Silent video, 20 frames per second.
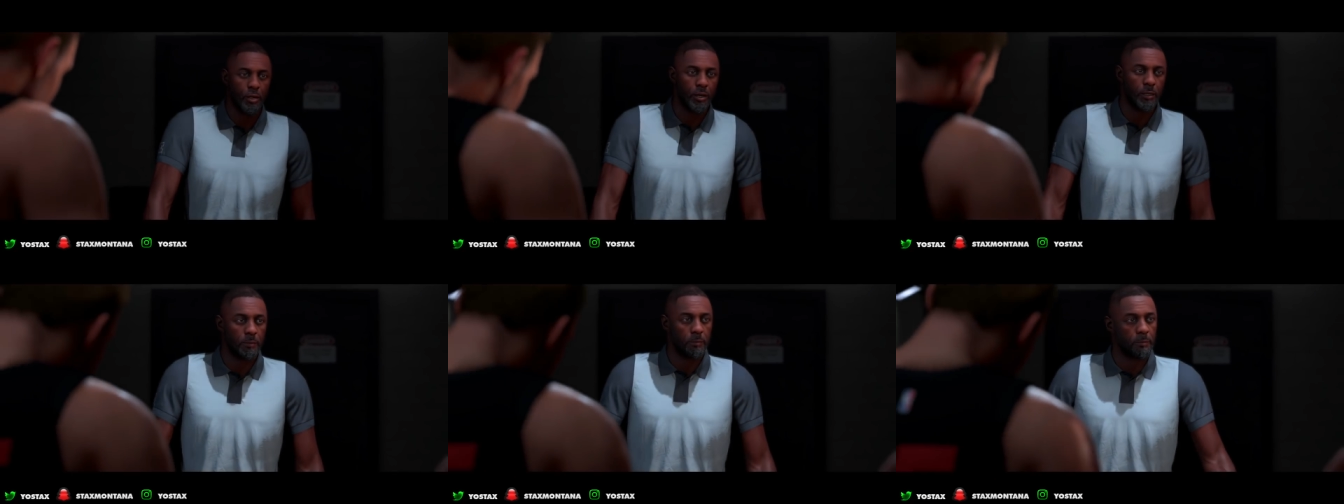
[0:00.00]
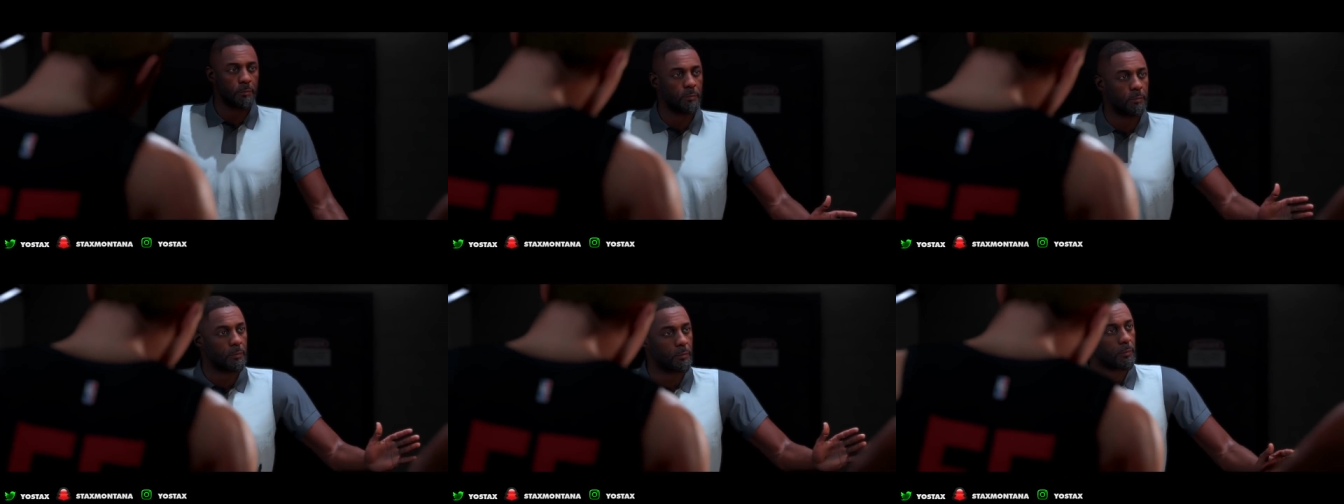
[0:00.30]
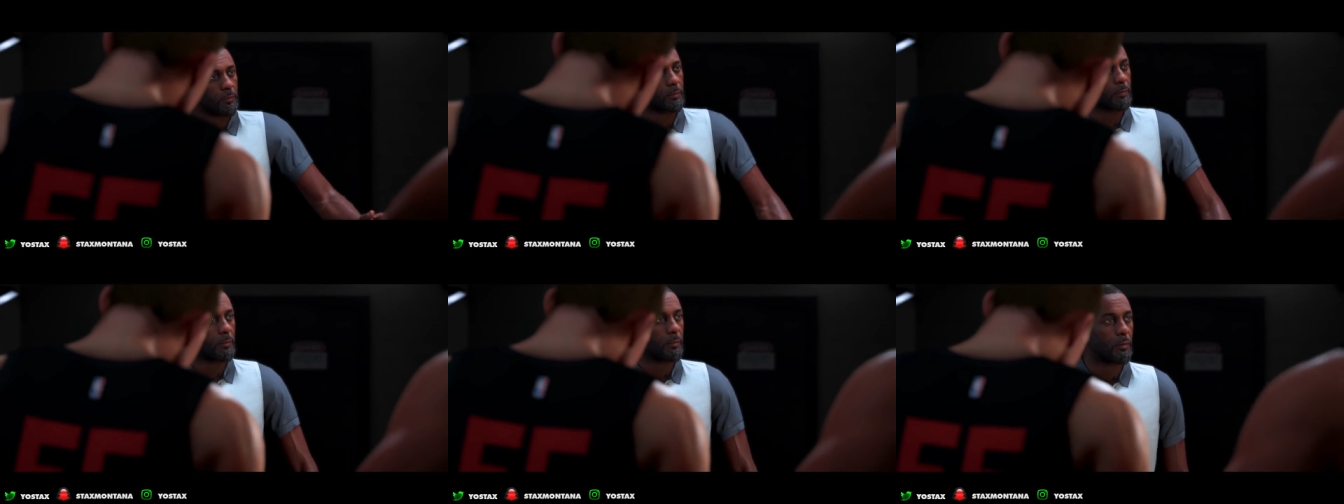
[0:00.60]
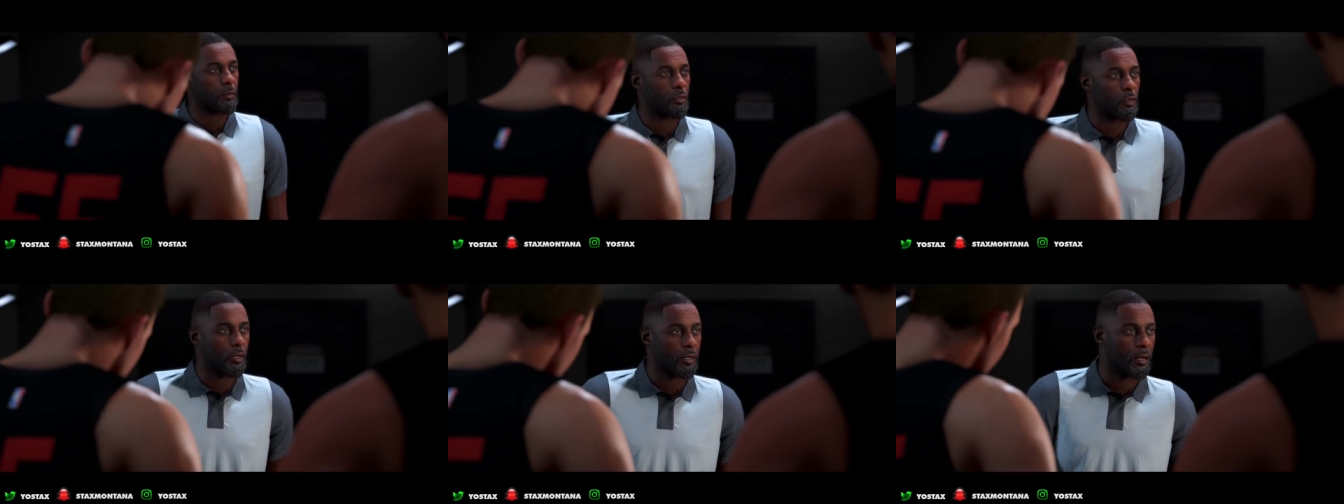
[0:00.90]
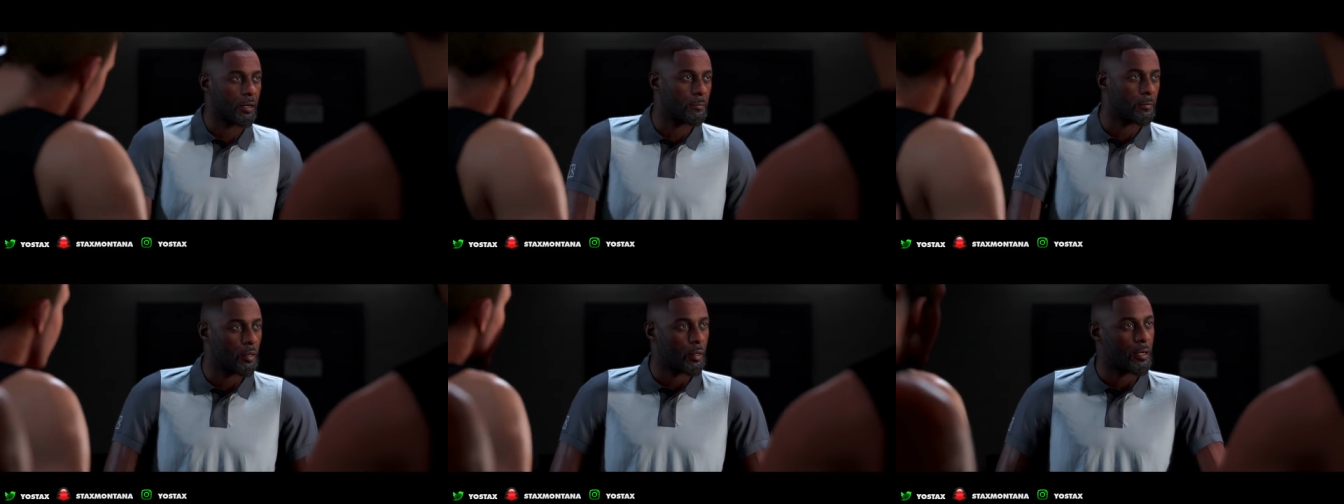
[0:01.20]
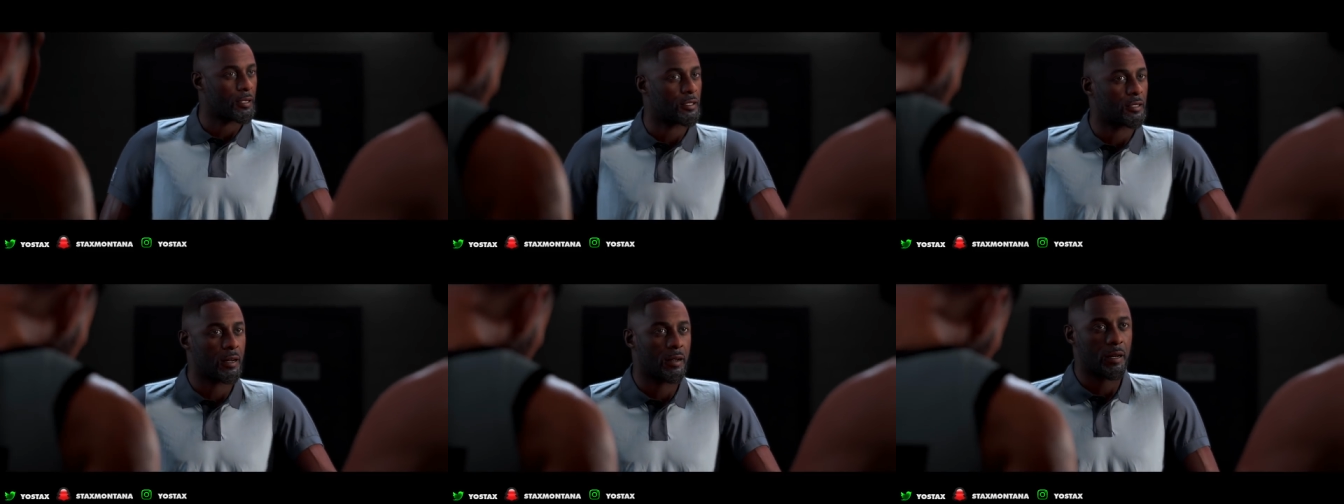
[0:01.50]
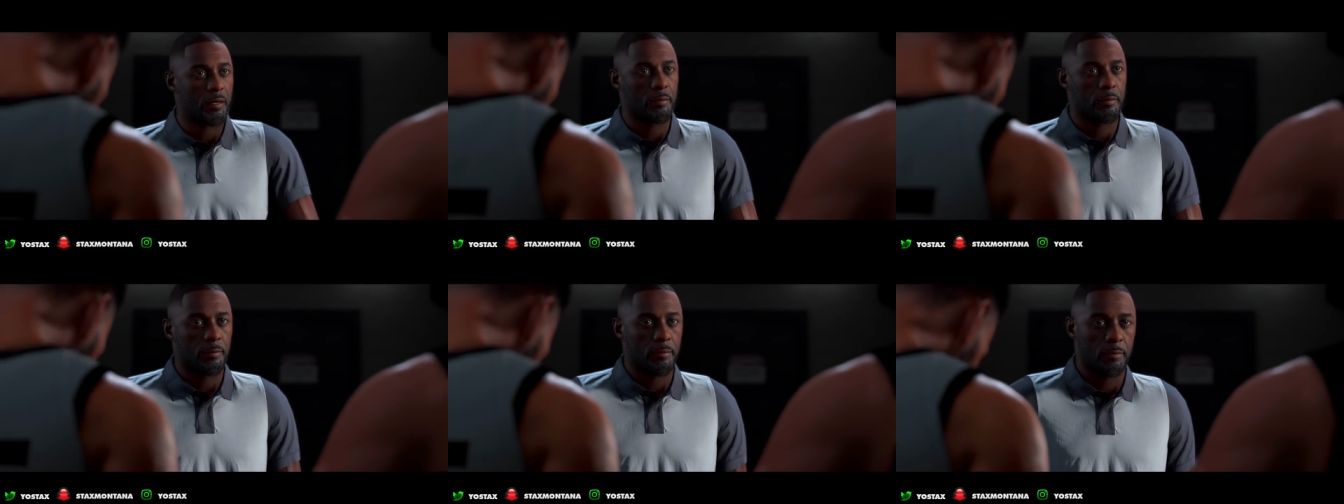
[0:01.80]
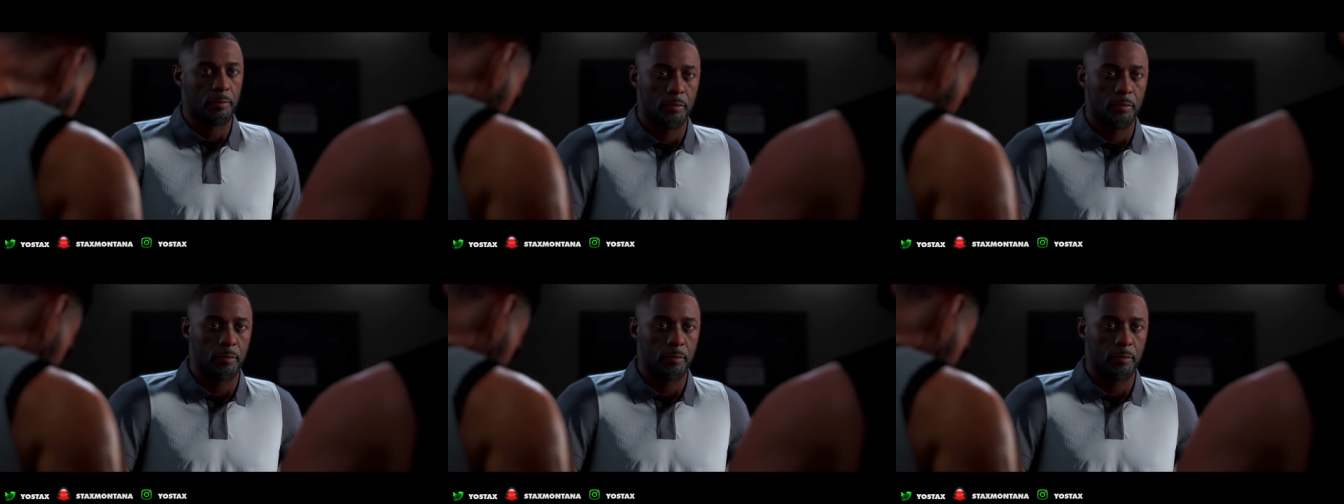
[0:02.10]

look, we're a couple of weeks ahead,